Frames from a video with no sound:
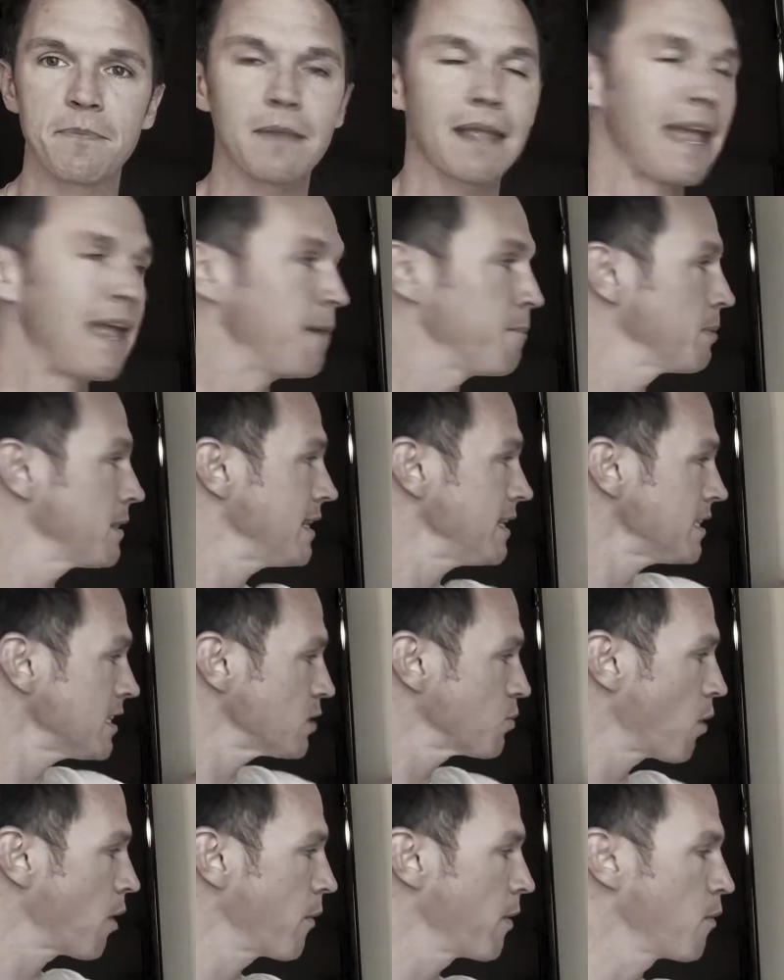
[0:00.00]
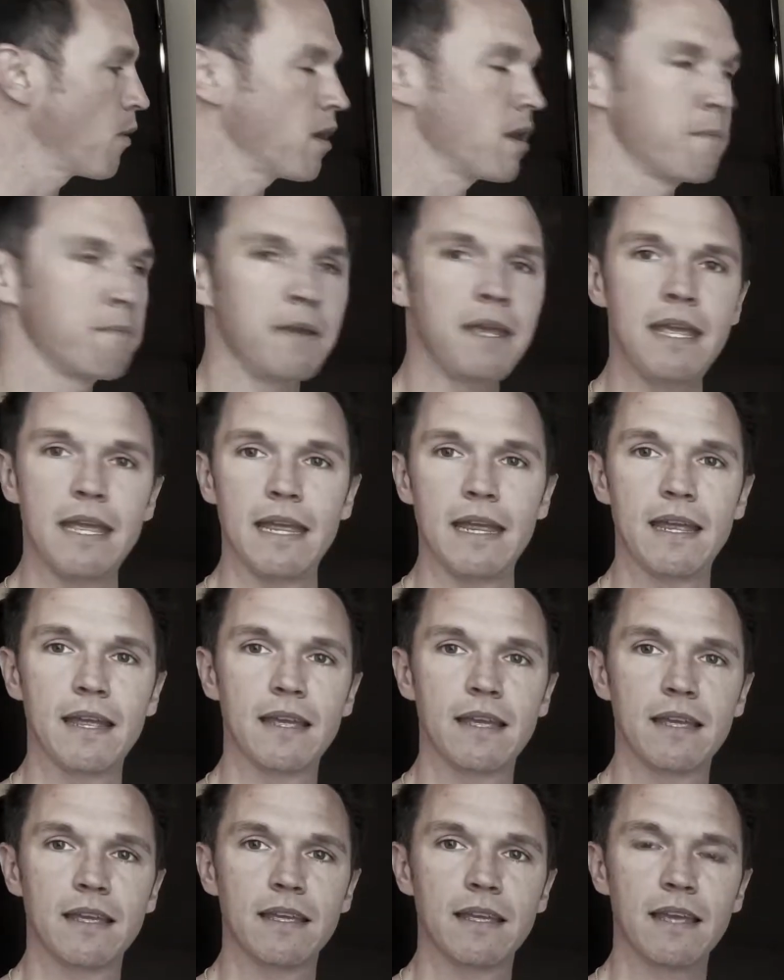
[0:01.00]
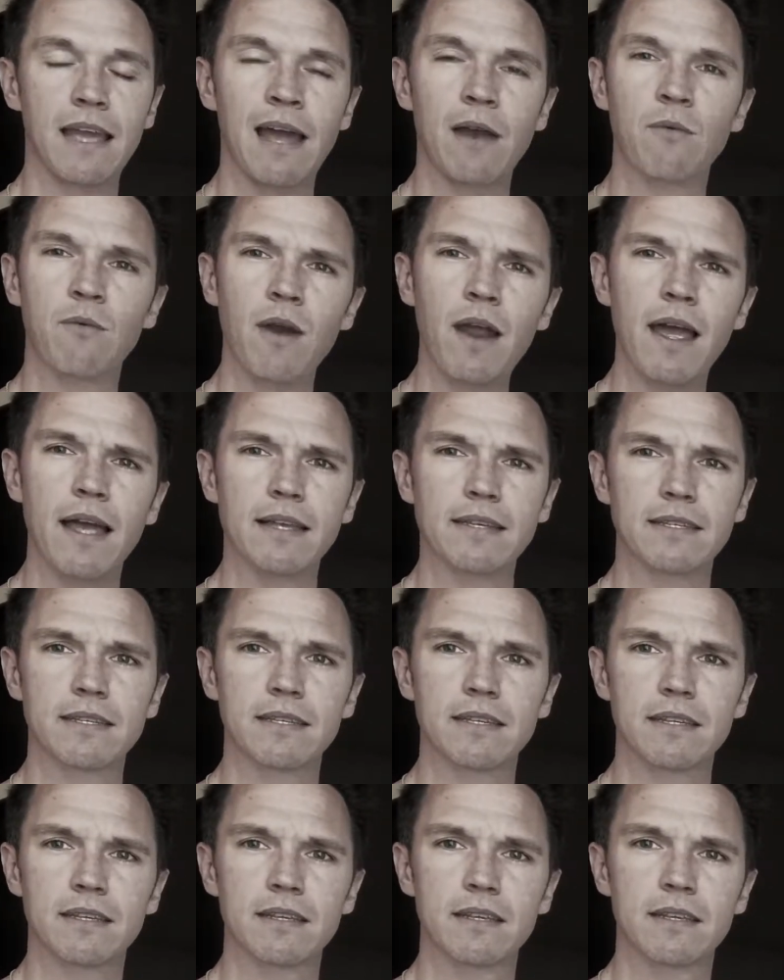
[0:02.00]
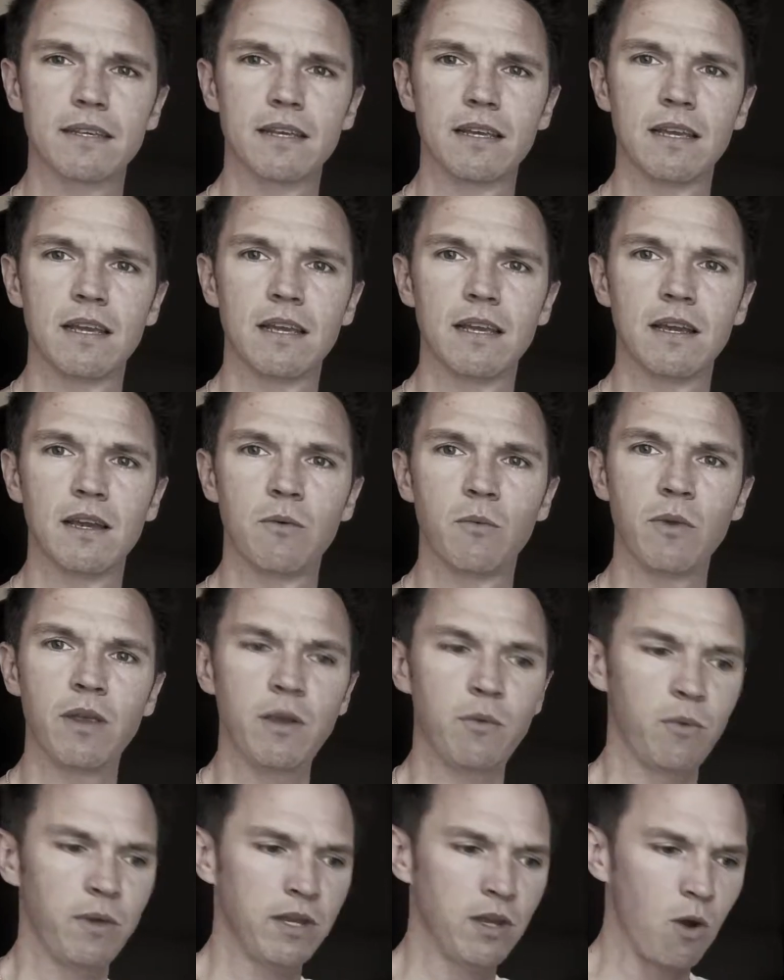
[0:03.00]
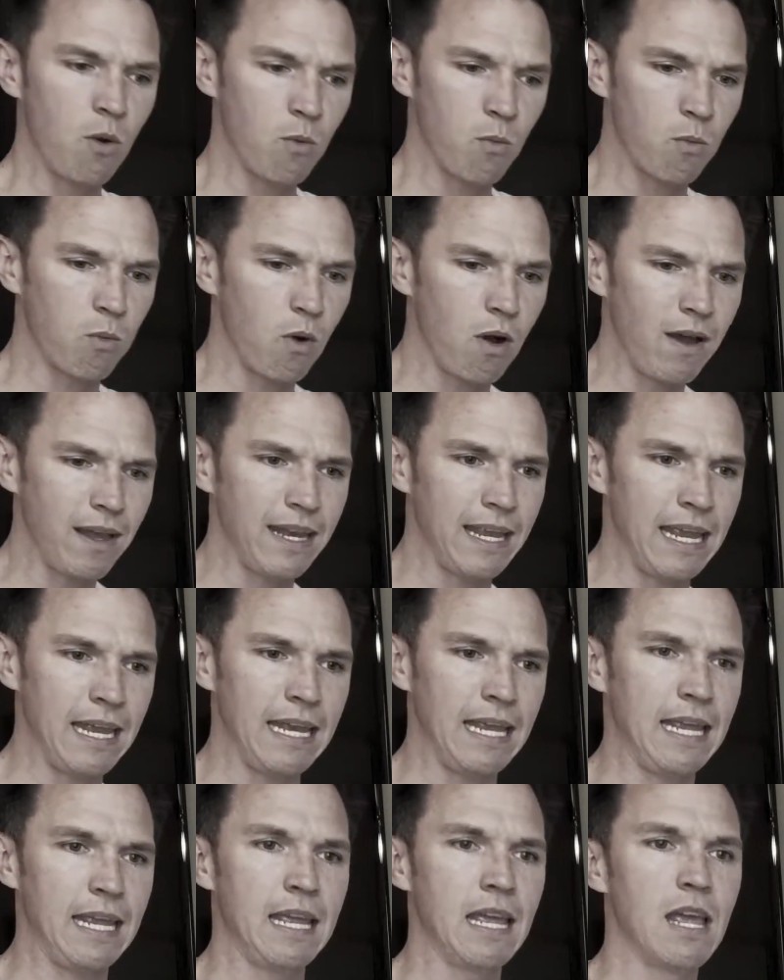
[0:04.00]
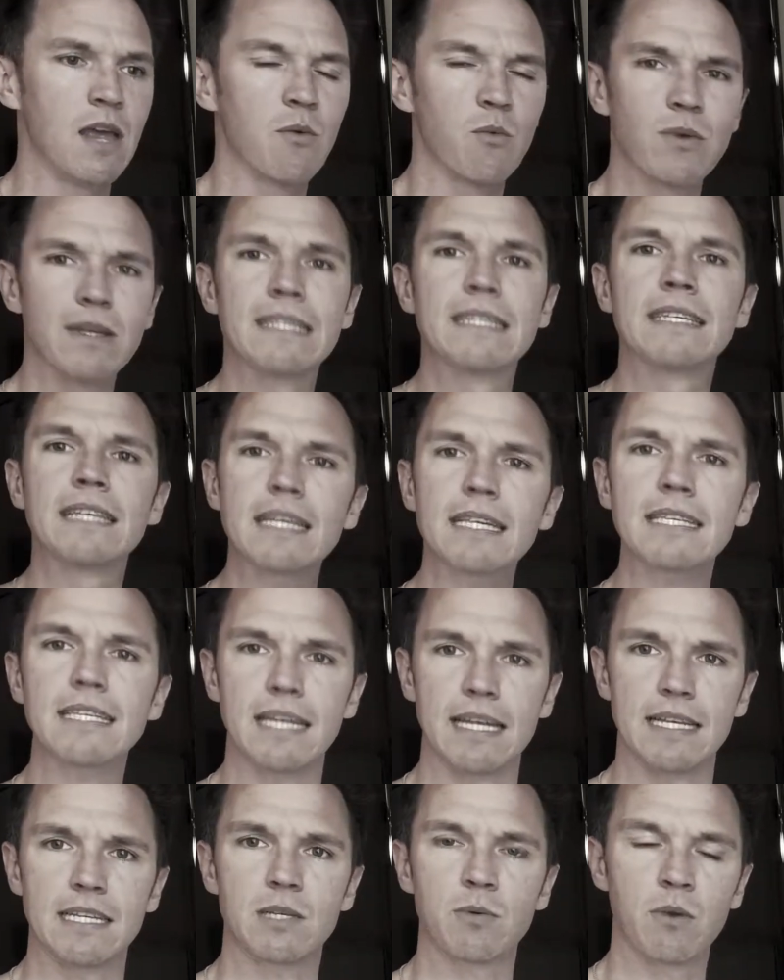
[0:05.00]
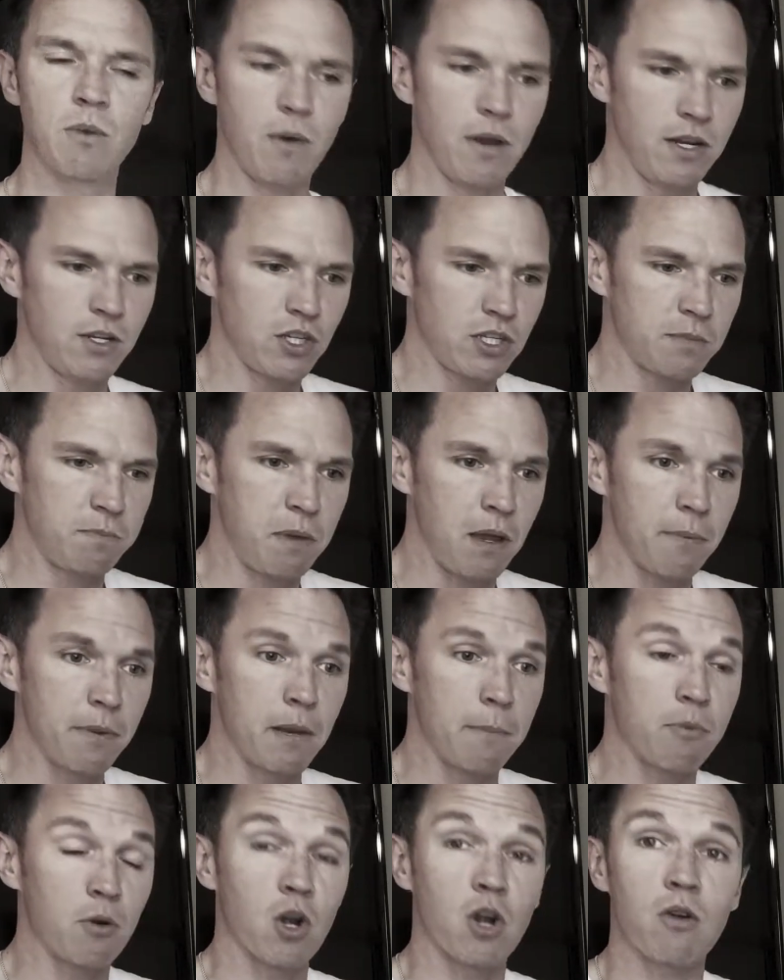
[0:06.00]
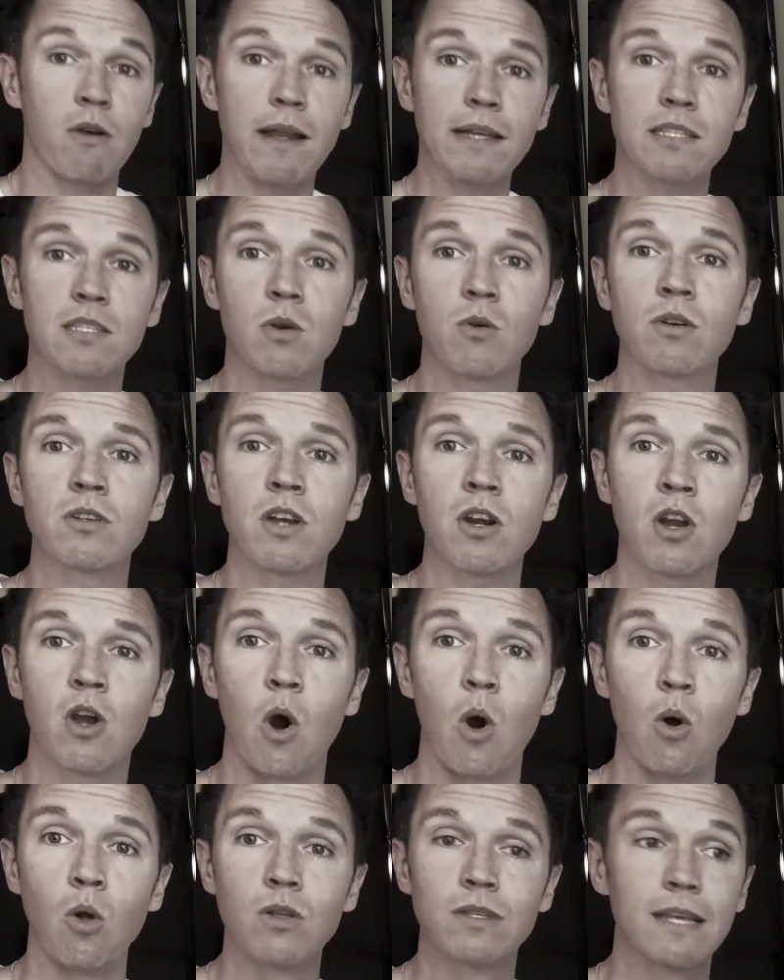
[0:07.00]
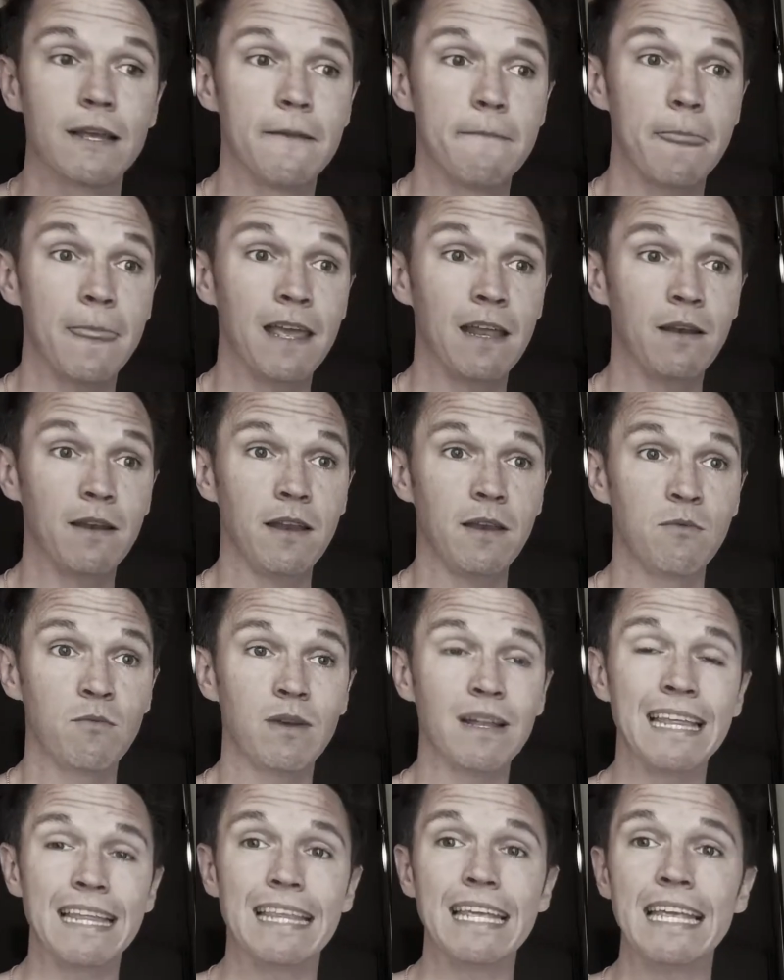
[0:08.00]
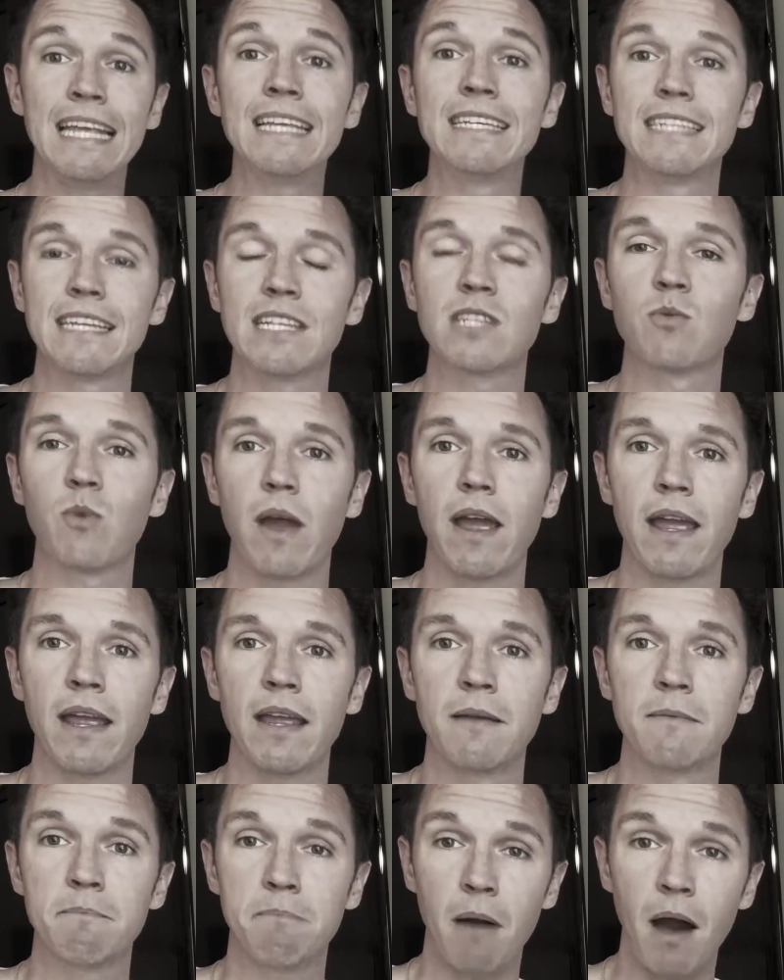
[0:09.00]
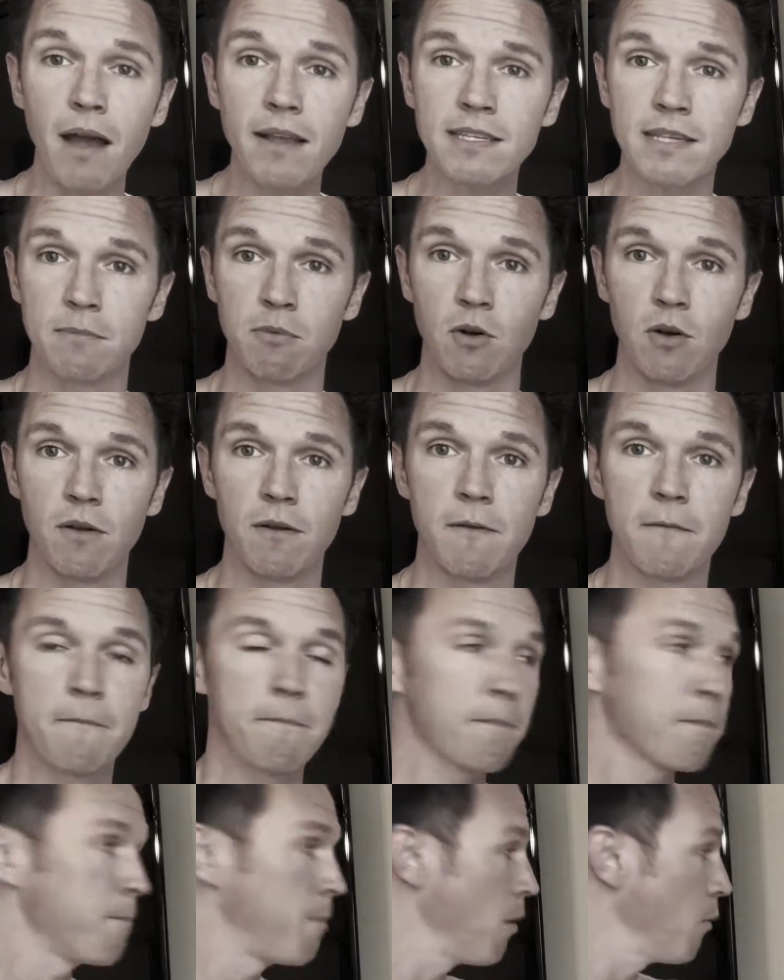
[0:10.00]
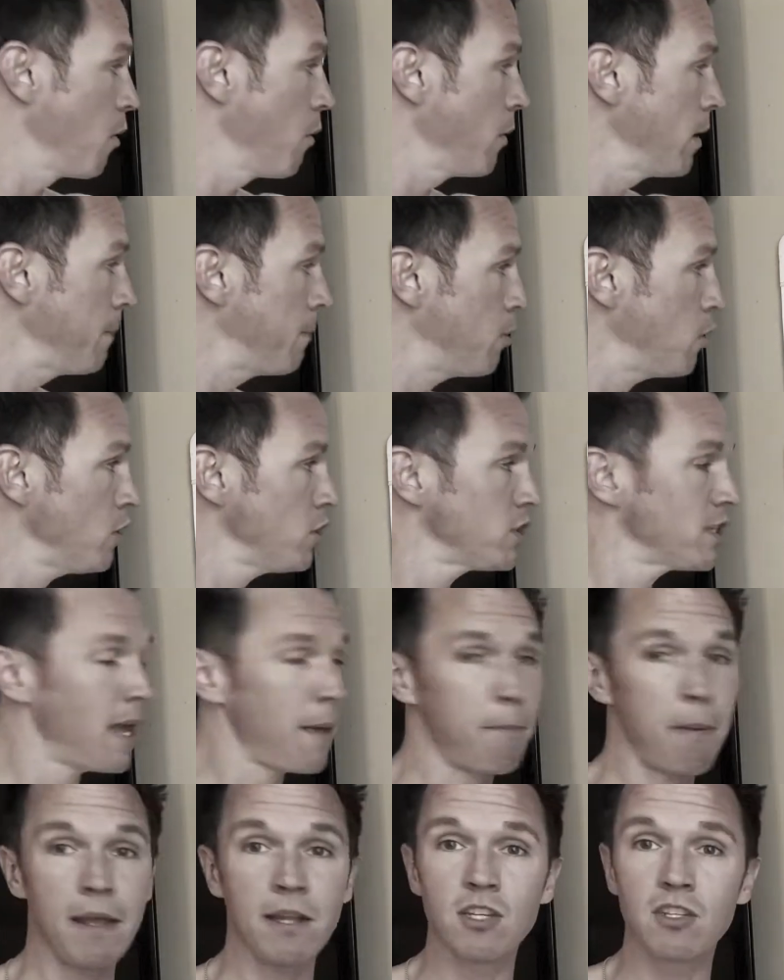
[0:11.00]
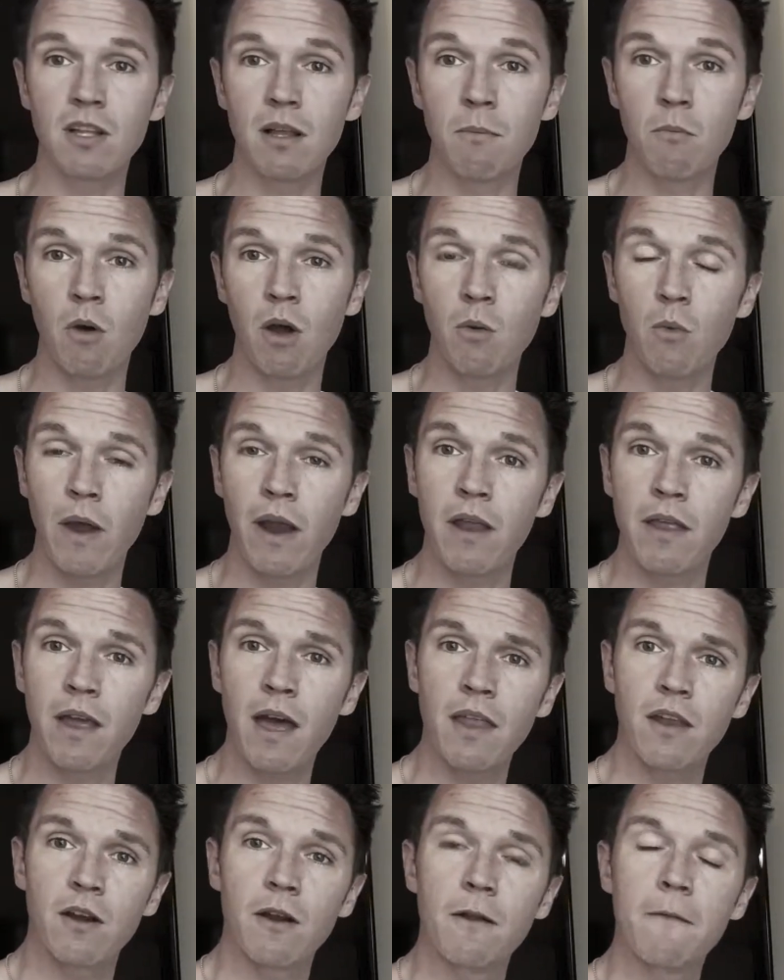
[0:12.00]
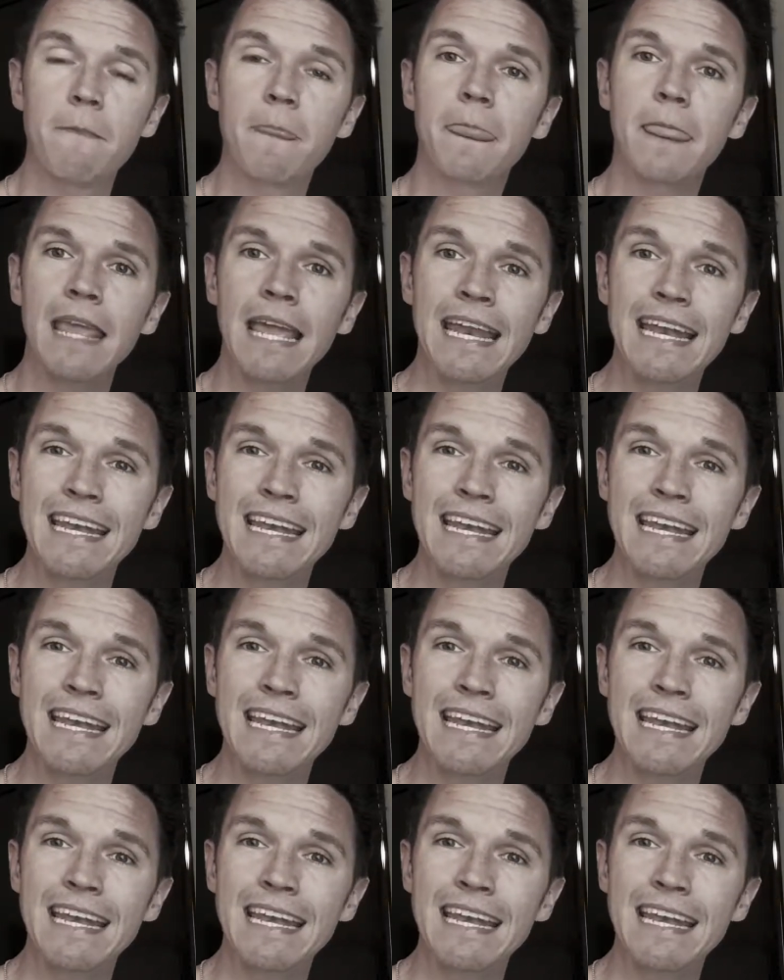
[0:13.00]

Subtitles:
But this is where we want to be, at rest. We don't want any resistance. We want to just be able to progress towards our goals in really the easiest way possible. But when we push that pendulum one way or the other, it